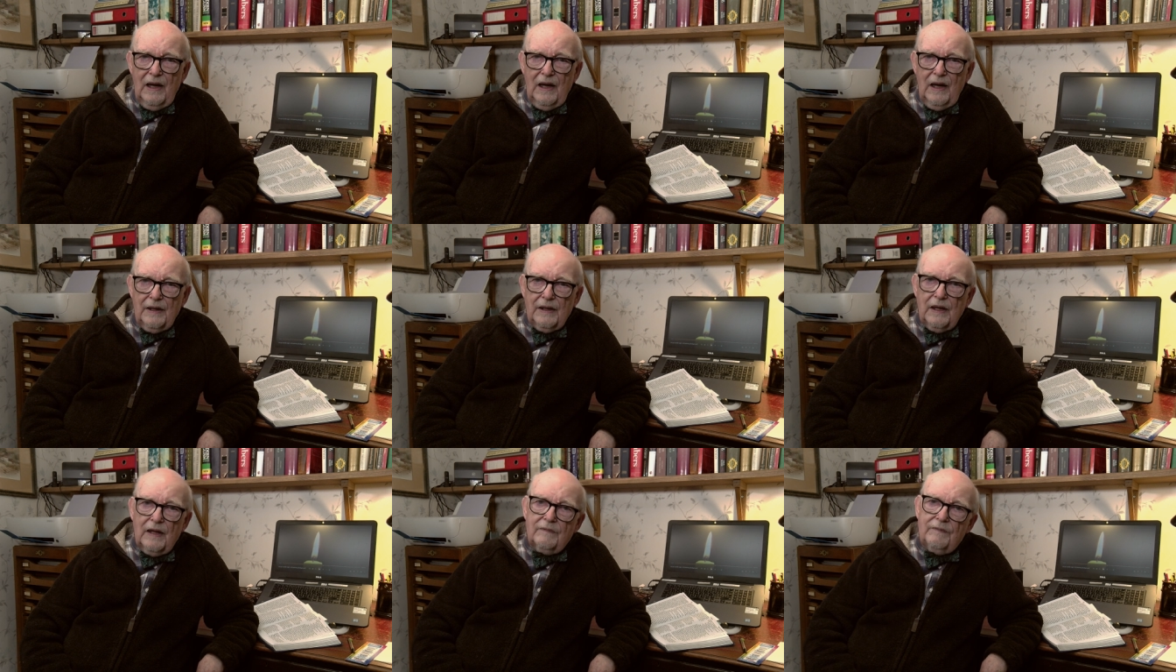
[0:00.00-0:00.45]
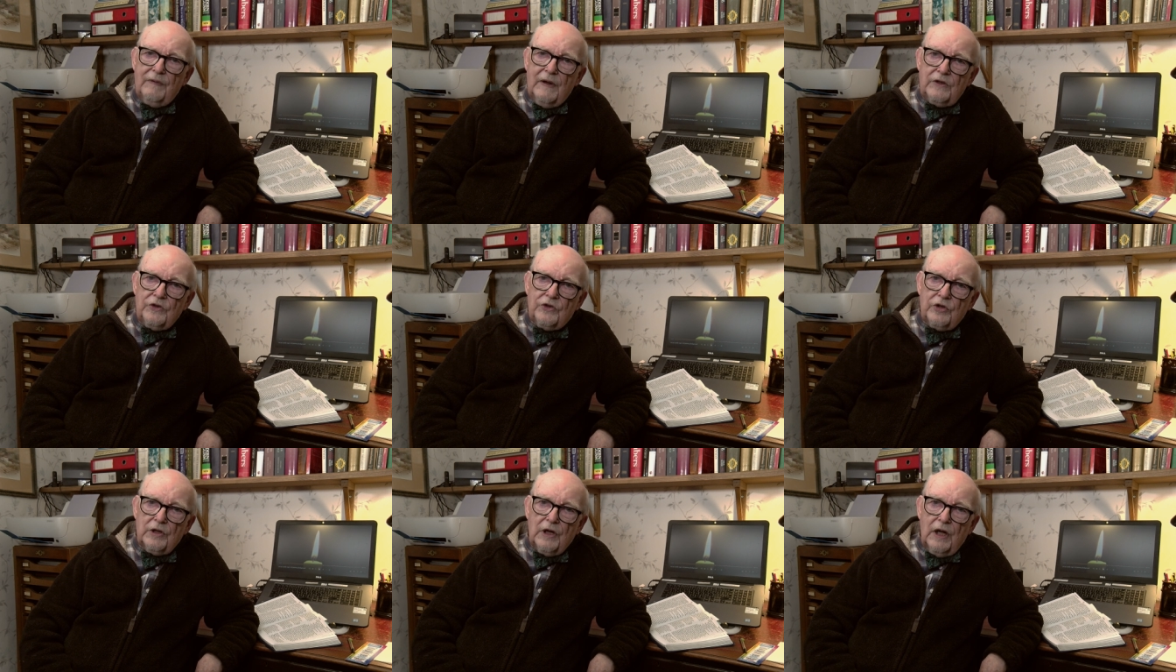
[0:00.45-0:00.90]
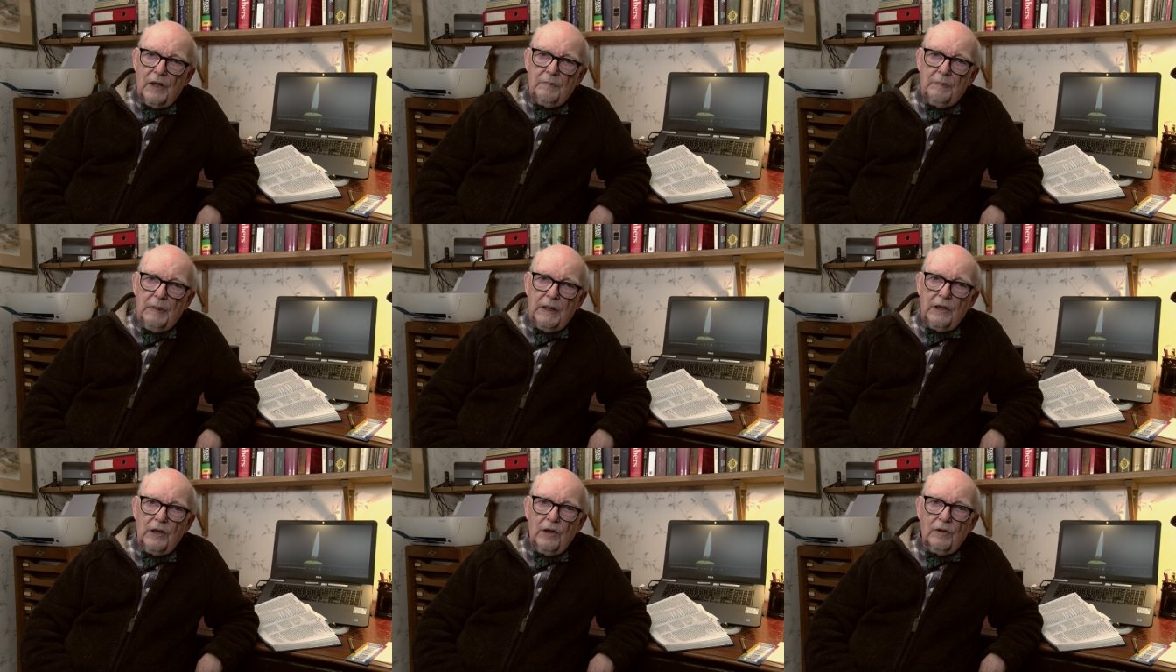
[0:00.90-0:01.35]
An adventure had
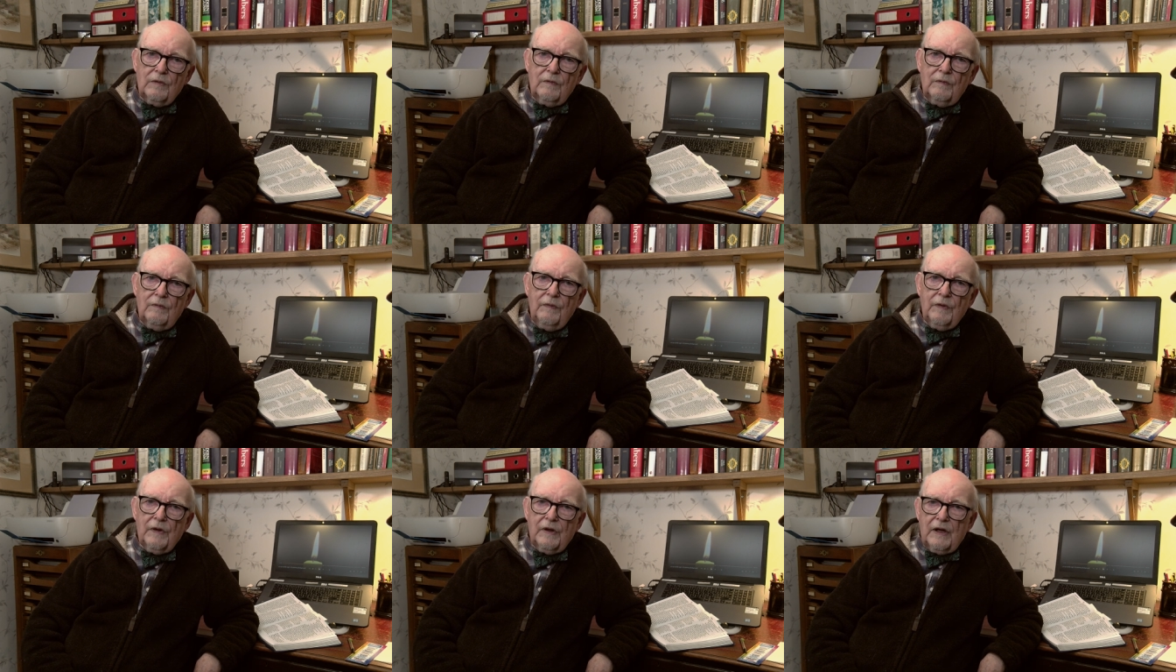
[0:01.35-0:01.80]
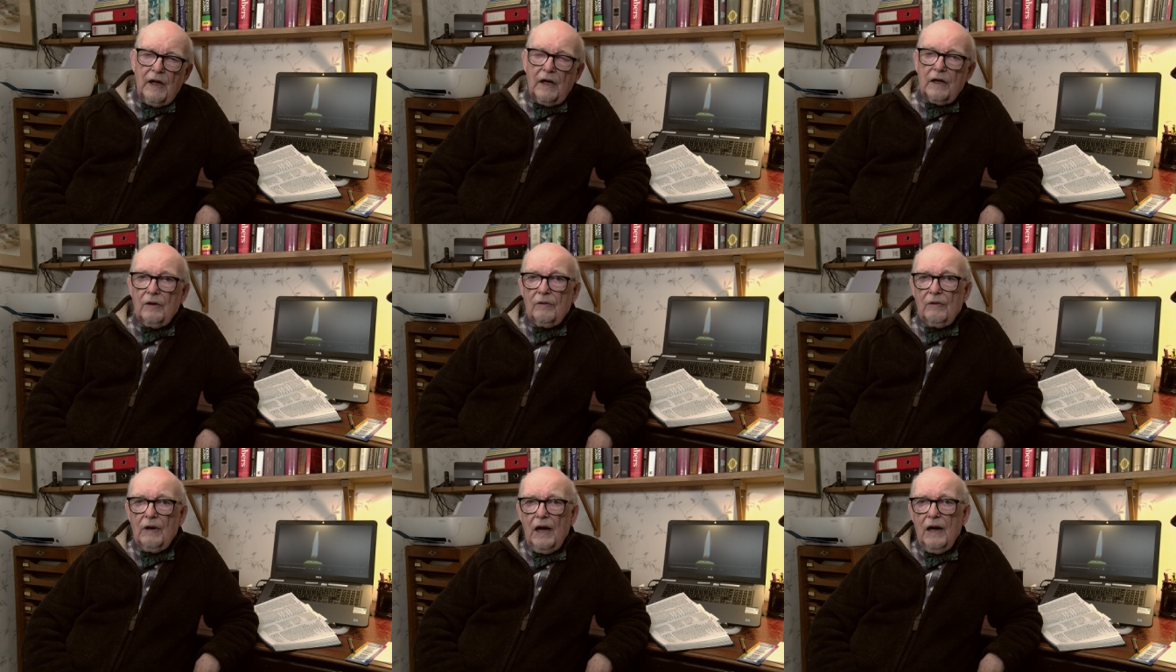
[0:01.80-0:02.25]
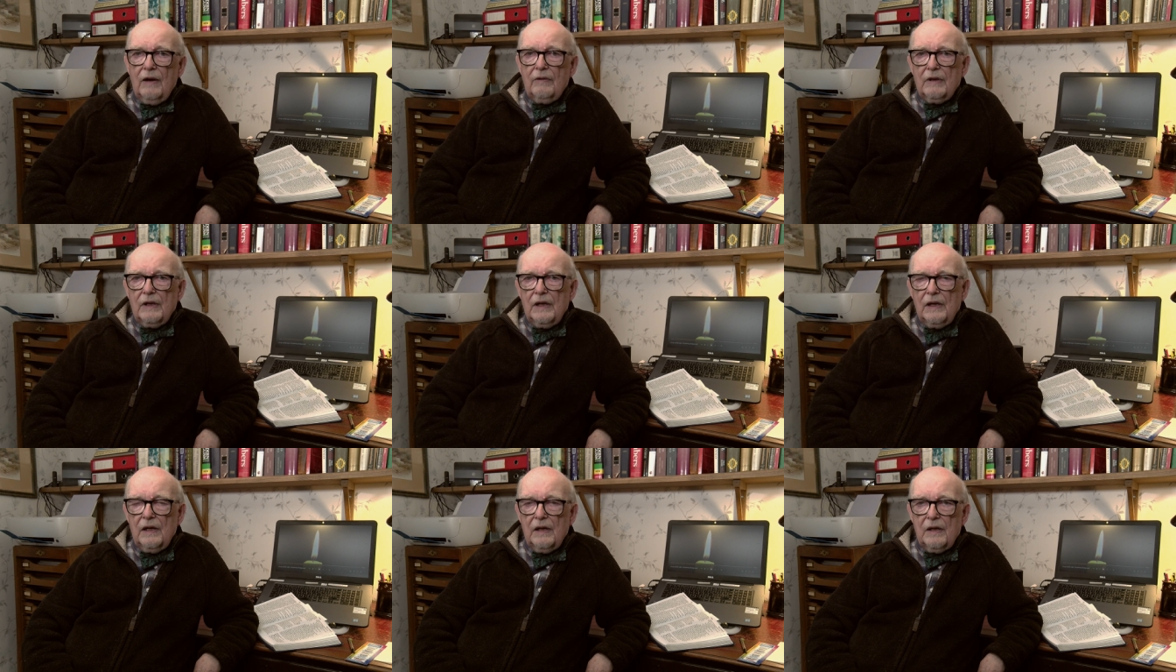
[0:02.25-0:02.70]
begun for Zachariah
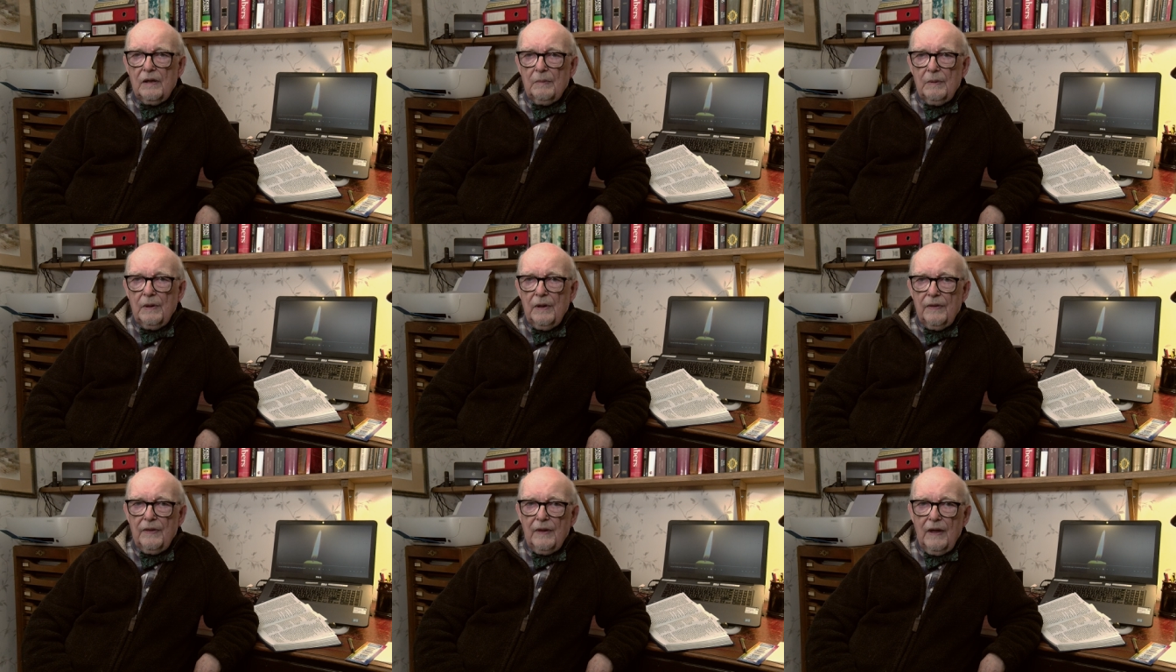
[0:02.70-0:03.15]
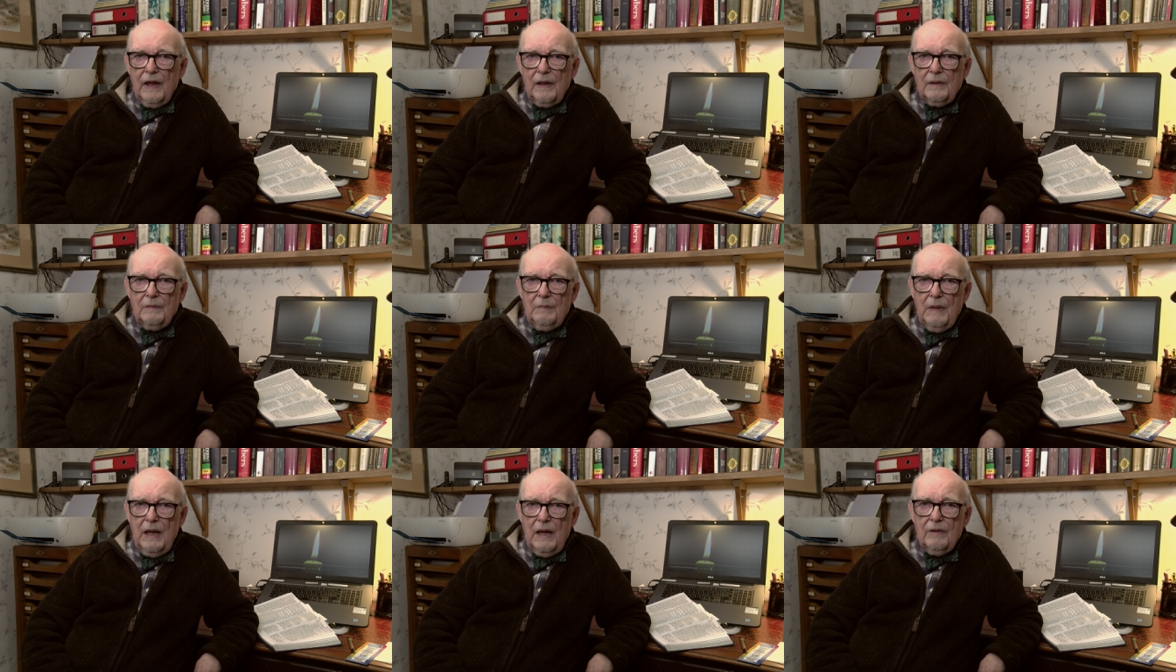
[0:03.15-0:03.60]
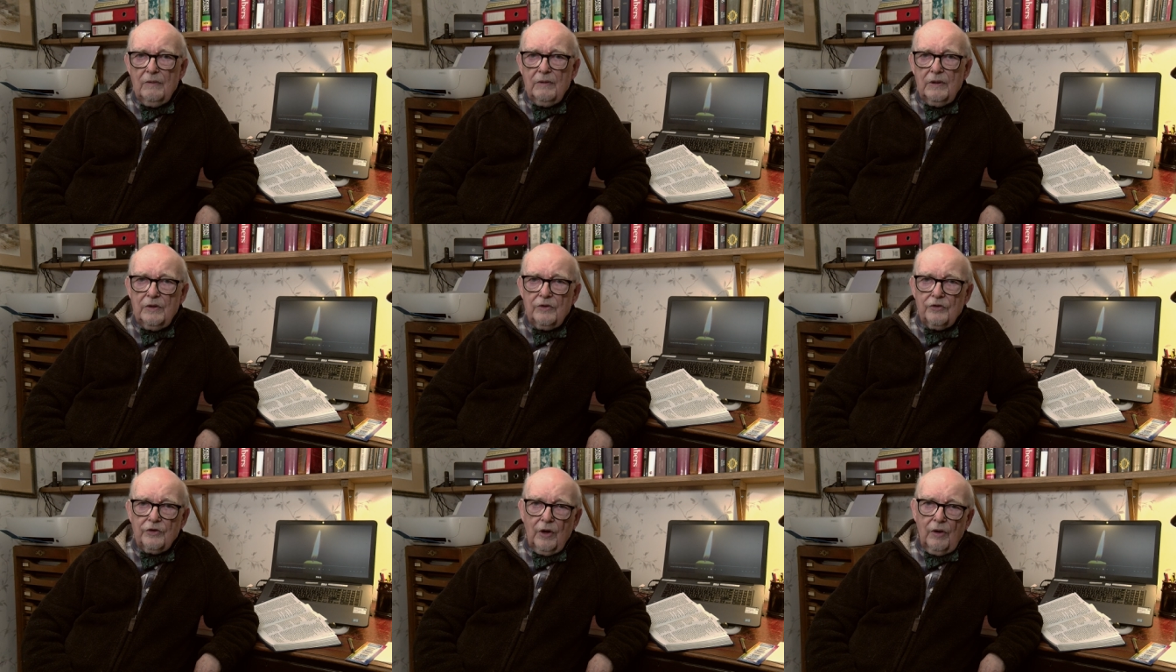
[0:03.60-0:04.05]
and Elizabeth and
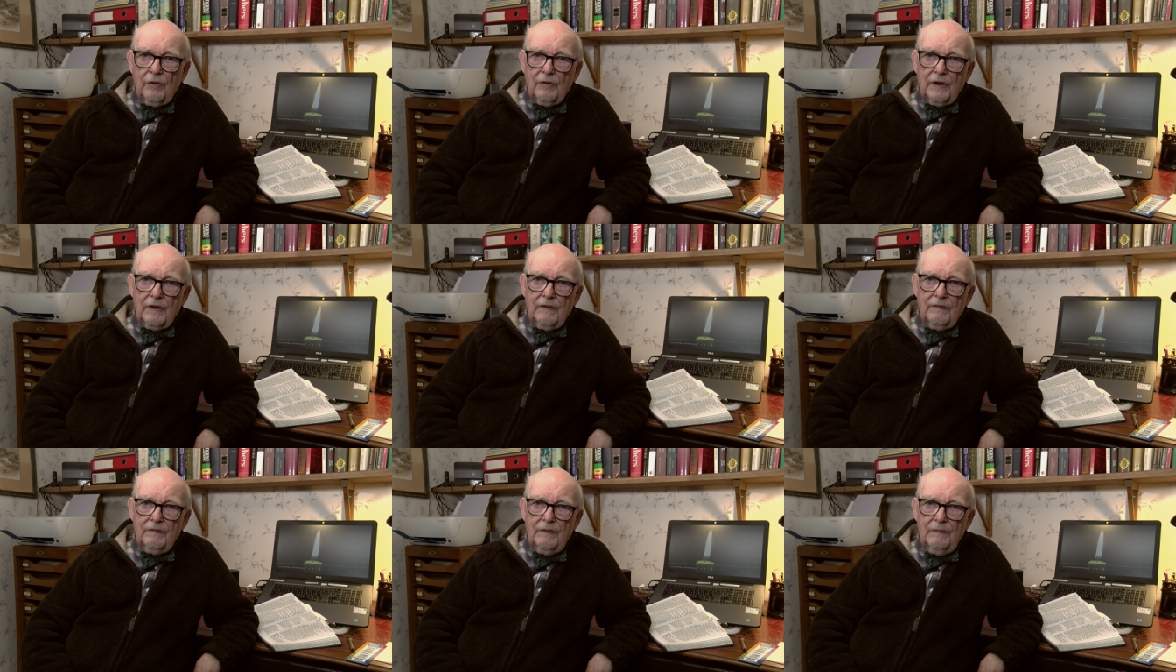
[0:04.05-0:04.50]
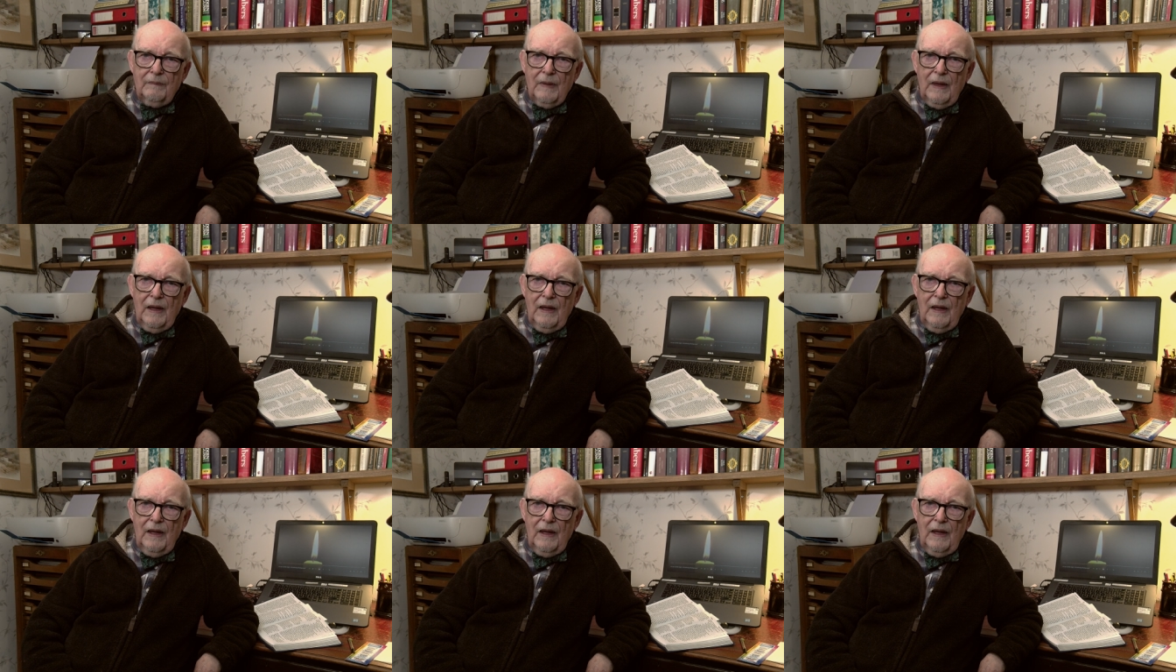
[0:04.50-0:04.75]
Mary and Joseph,